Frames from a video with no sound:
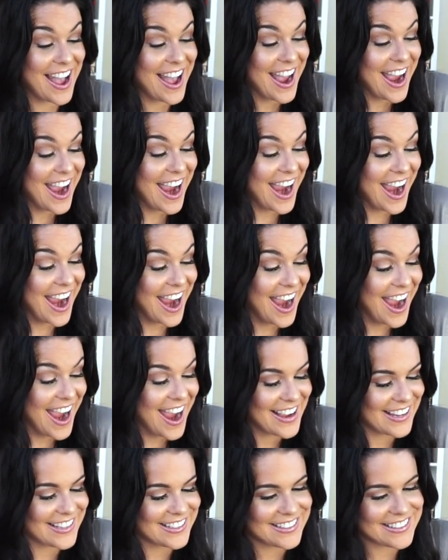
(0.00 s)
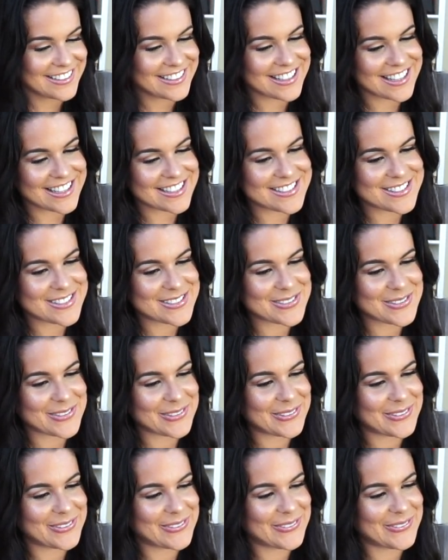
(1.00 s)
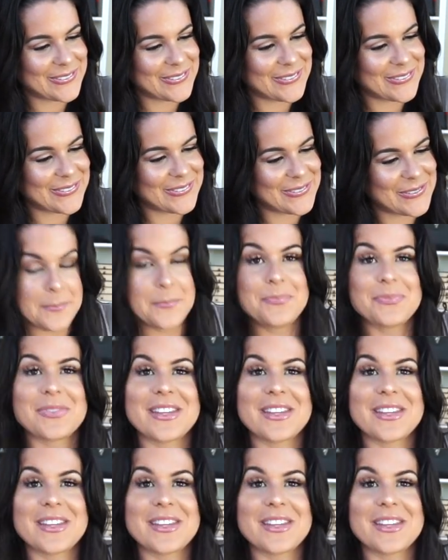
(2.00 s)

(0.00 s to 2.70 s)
Ah, that's so cool.